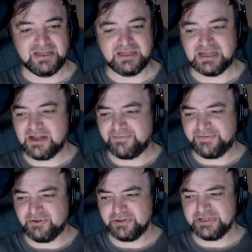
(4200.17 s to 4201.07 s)

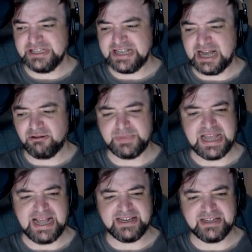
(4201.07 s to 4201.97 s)
Unfortunately, I'll be
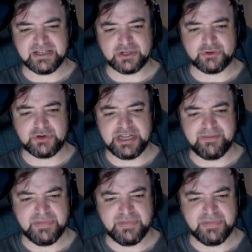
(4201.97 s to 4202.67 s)
ending the stream